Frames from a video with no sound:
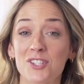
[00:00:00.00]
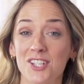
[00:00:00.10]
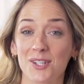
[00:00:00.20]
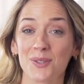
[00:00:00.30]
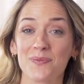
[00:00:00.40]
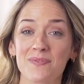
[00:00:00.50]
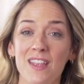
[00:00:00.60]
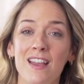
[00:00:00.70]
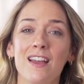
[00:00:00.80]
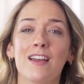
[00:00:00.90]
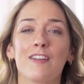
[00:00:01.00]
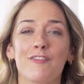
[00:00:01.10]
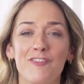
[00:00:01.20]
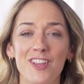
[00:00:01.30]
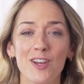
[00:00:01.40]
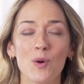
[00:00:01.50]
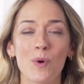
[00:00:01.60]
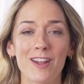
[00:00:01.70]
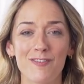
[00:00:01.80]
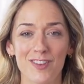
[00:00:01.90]
two, feel
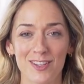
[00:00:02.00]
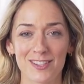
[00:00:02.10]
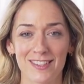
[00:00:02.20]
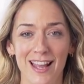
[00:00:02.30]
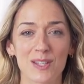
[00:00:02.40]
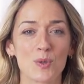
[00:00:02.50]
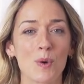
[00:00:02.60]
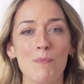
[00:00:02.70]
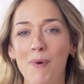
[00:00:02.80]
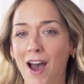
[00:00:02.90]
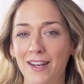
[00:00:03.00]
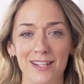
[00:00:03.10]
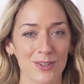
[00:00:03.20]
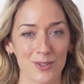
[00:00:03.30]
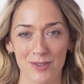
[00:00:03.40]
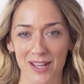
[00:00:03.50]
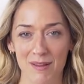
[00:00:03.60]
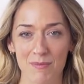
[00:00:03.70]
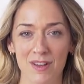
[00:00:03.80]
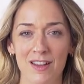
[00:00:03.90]
what it feels like to embody your
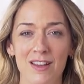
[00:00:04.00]
dream.